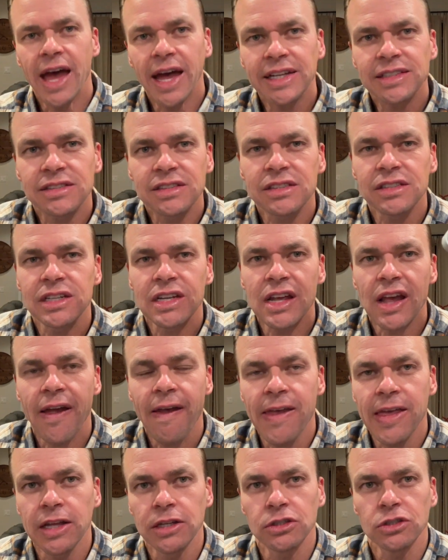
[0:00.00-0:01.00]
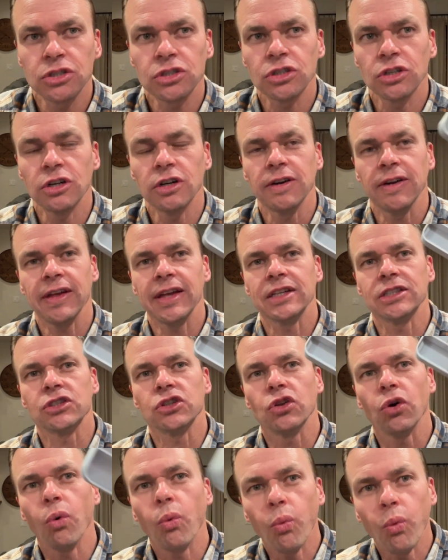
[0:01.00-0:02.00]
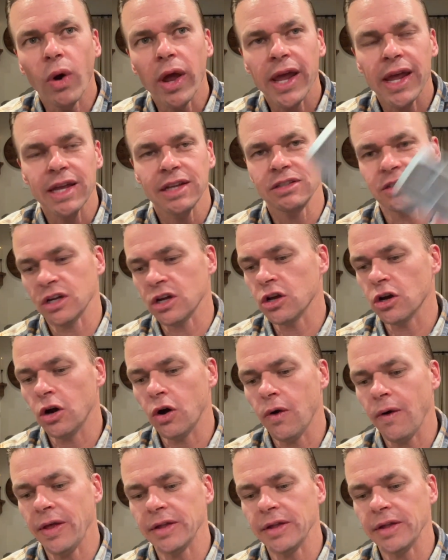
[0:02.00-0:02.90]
Etsy insert is the way to go.